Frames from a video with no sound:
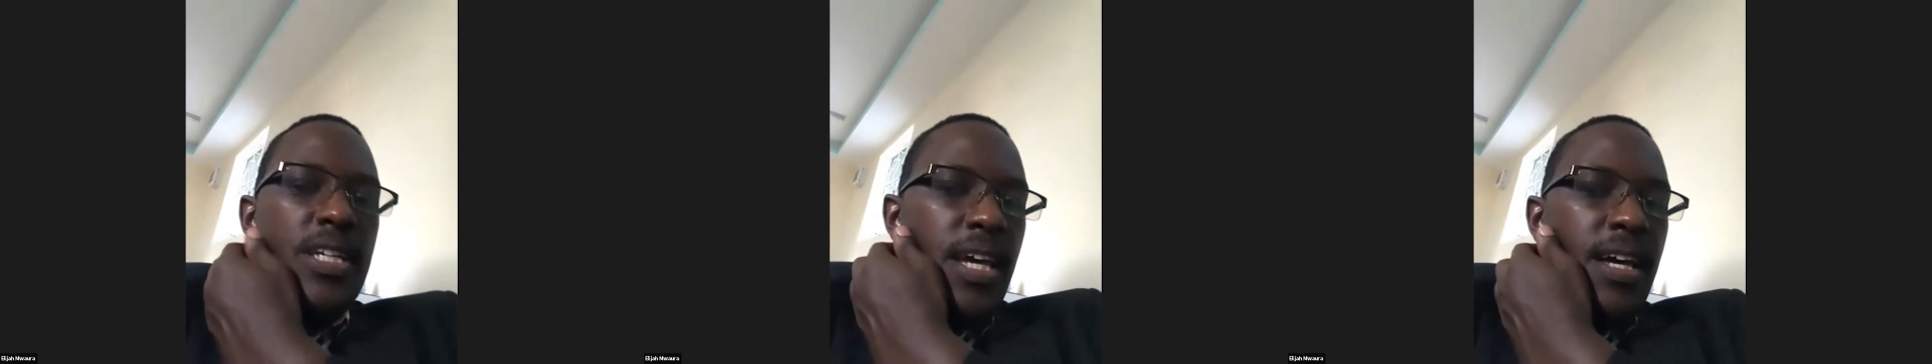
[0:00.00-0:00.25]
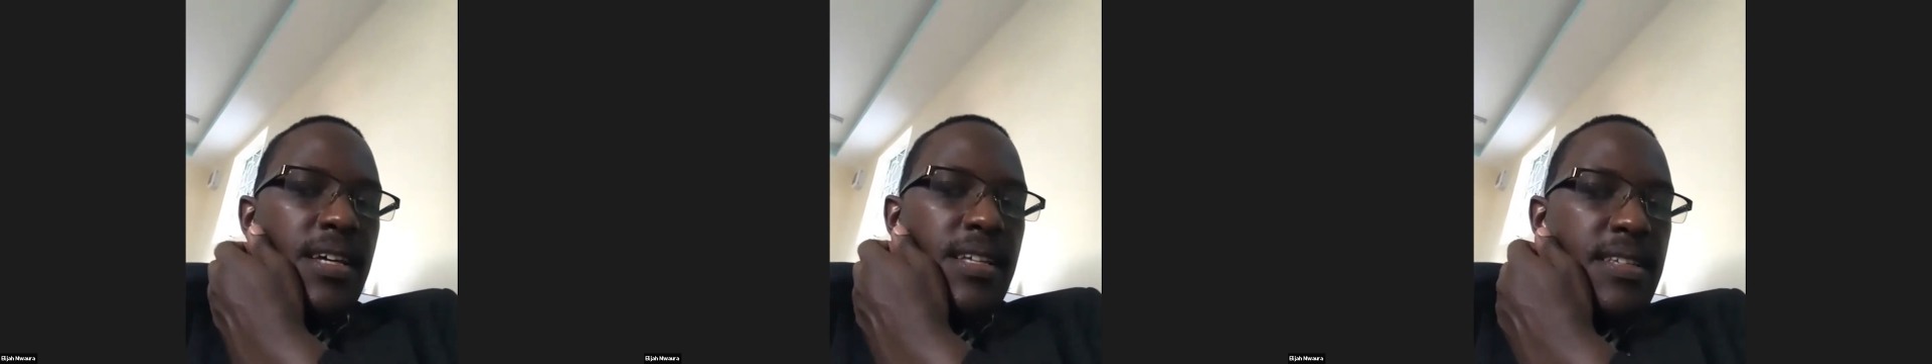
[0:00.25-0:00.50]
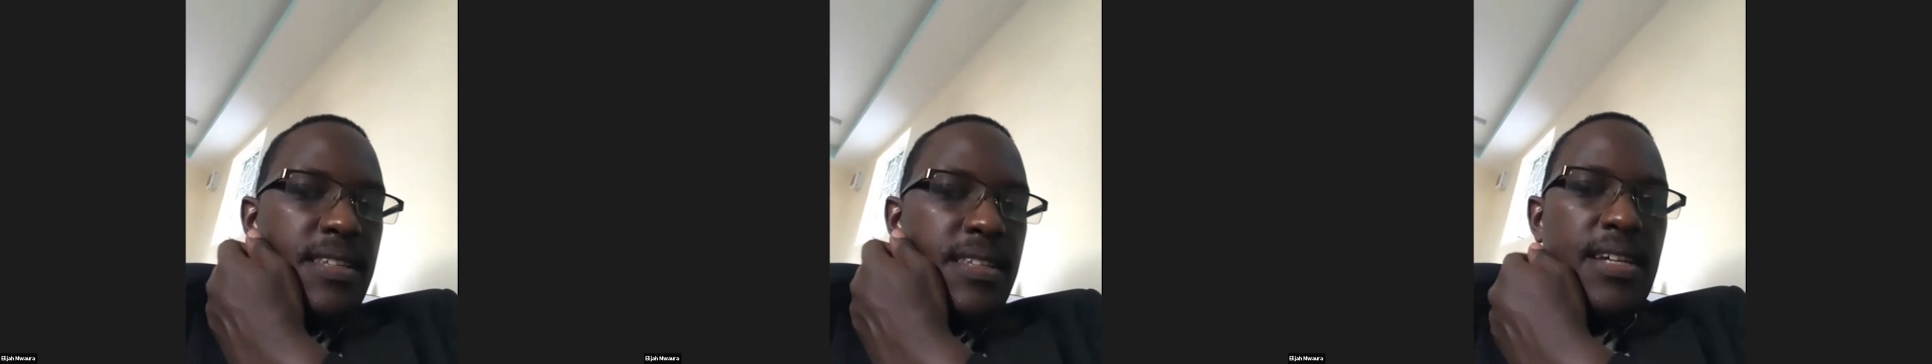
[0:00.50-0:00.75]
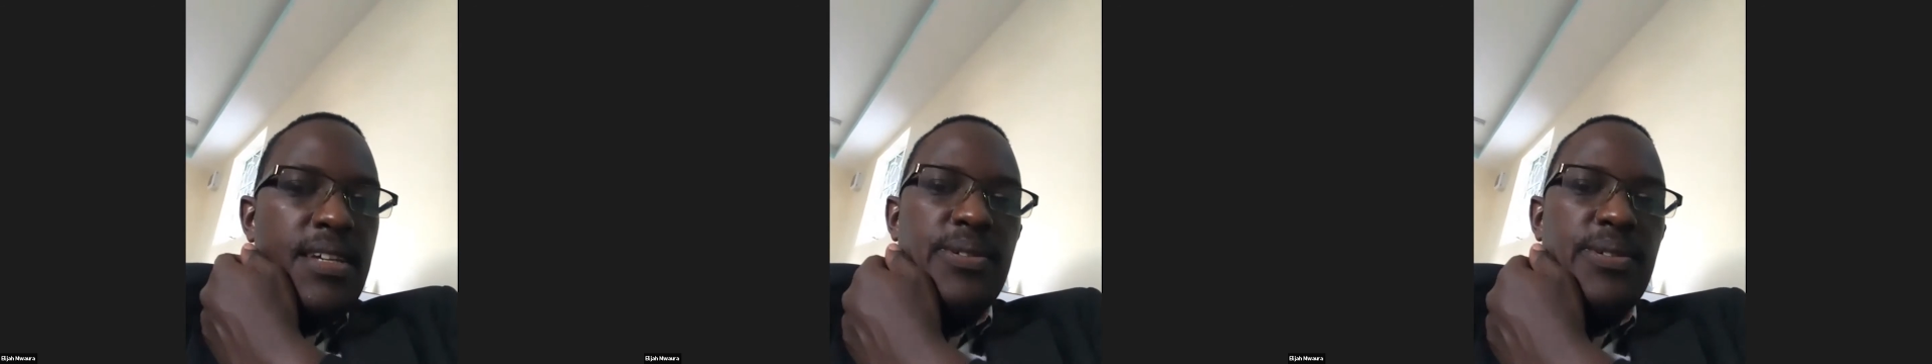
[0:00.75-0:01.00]
Yeah,
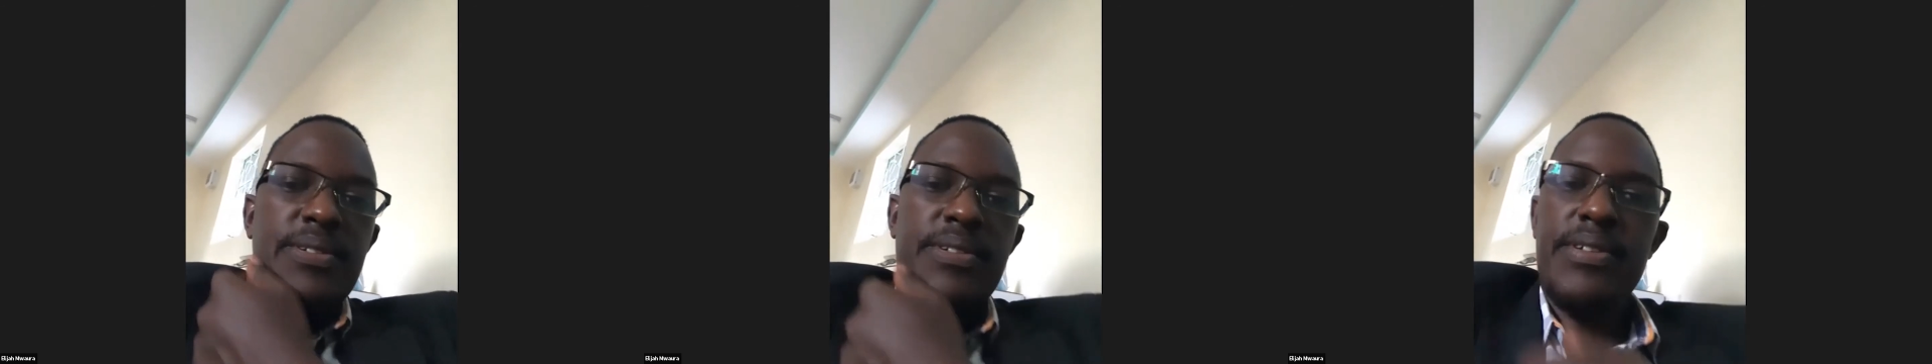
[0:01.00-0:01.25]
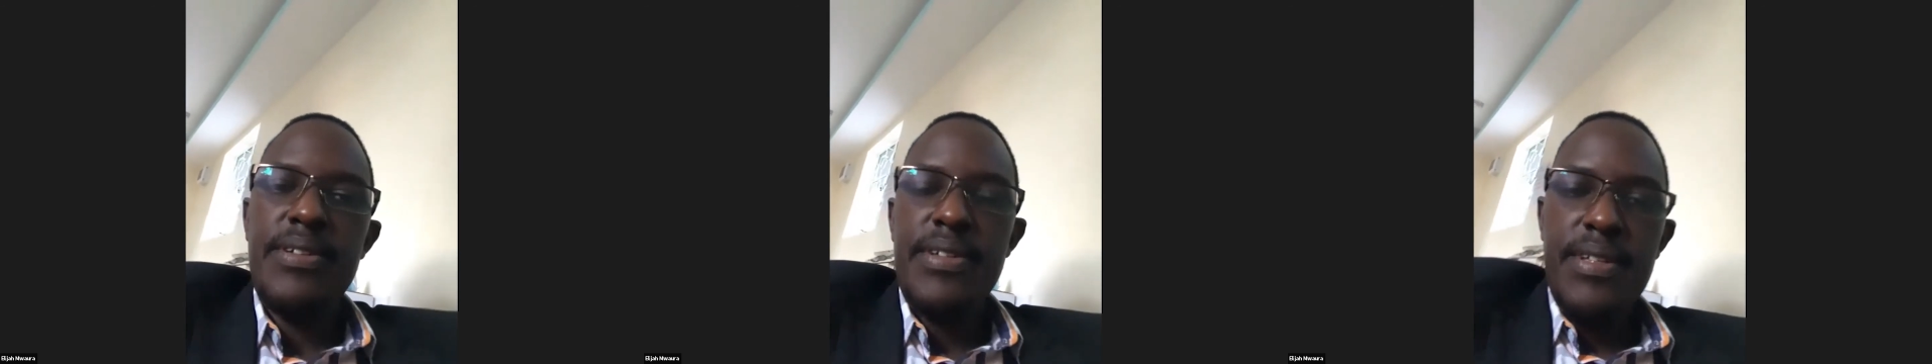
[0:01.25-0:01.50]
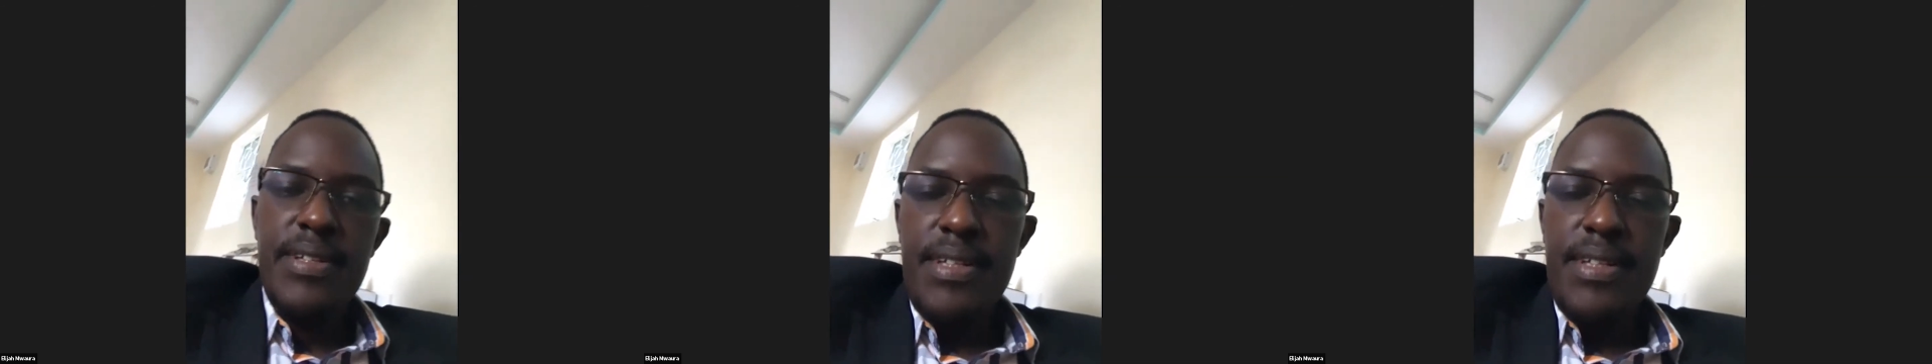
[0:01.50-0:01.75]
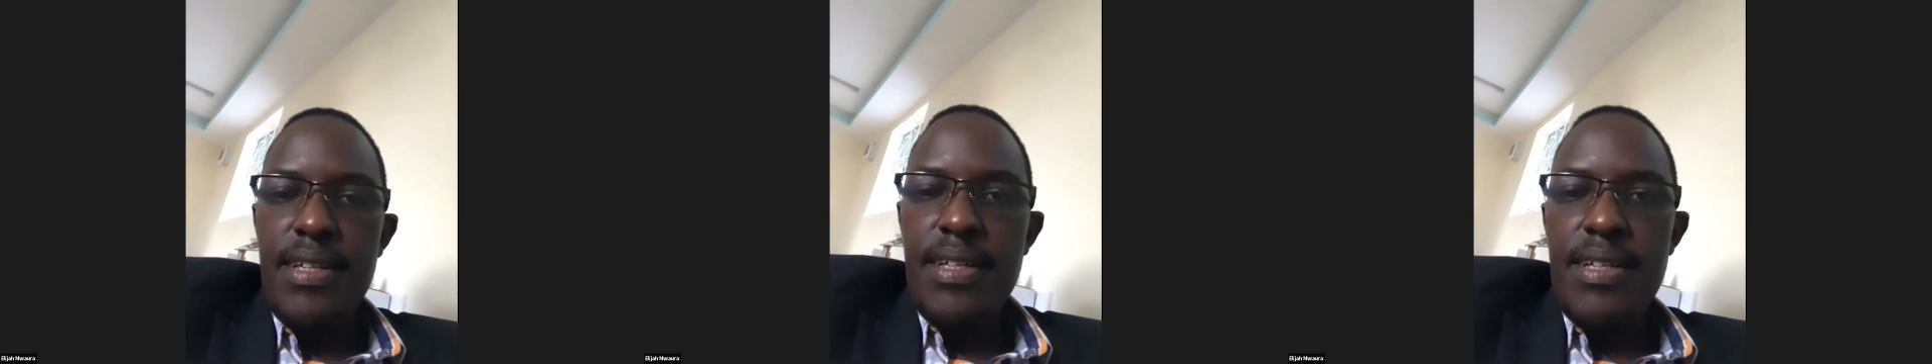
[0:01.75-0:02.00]
thank you.
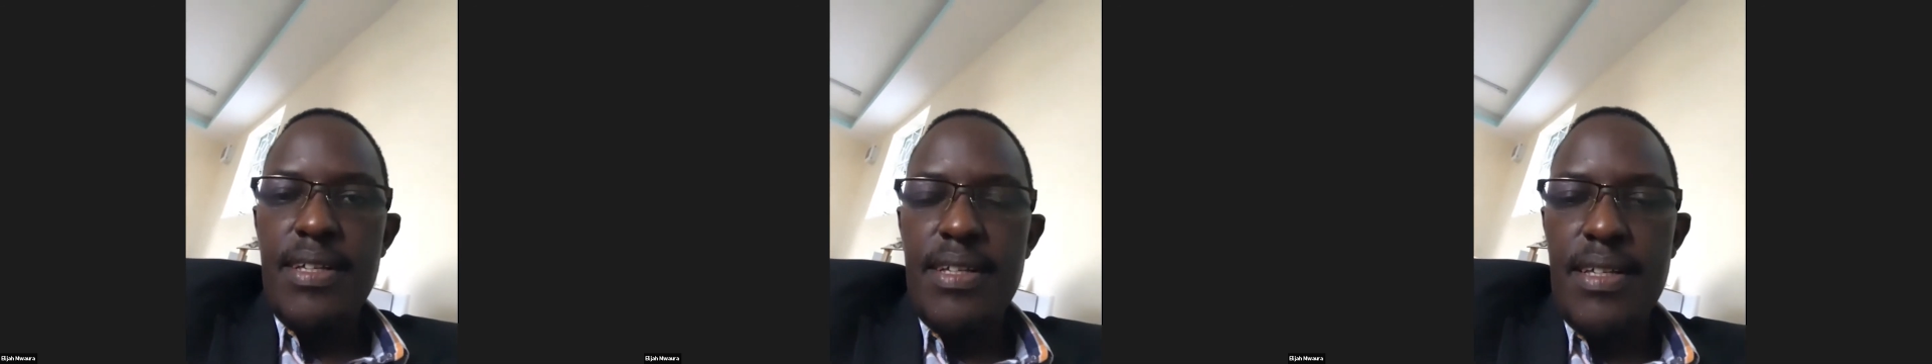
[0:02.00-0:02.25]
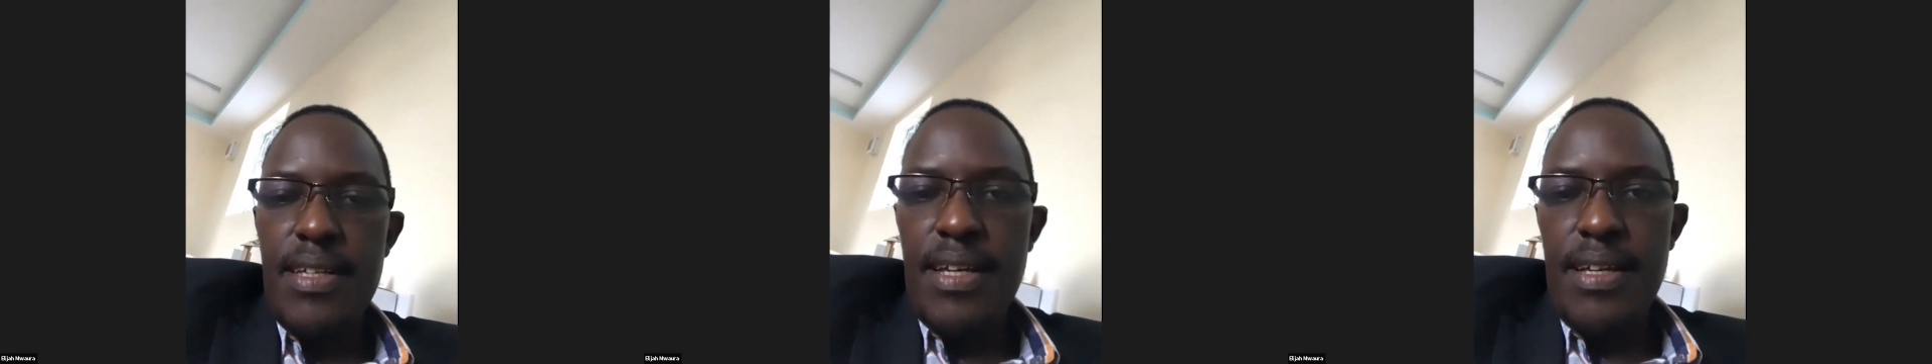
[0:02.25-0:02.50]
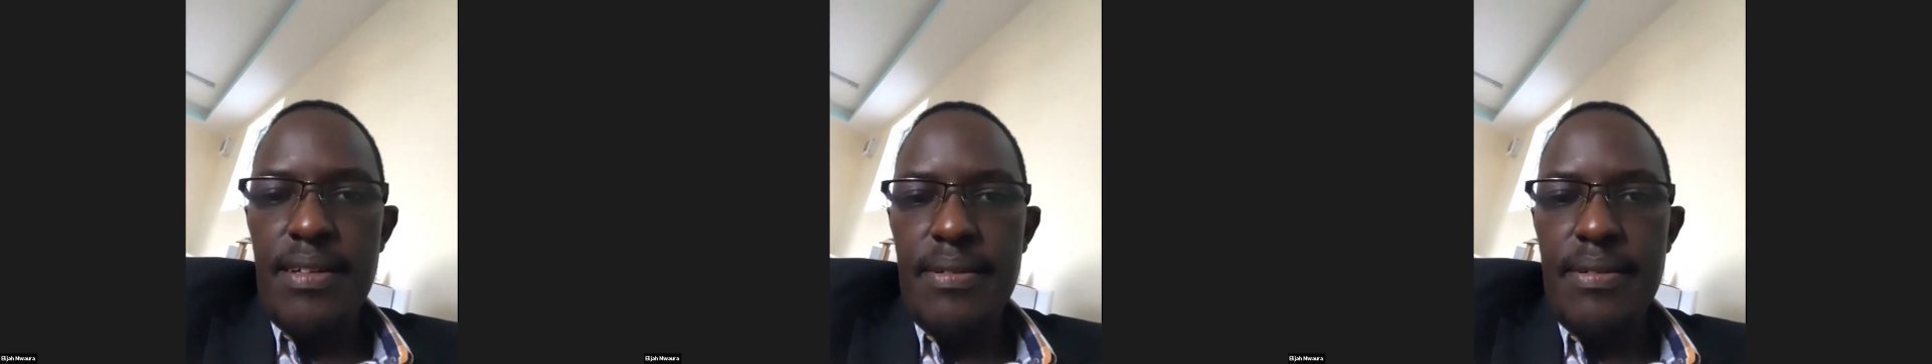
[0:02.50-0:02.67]
Yeah.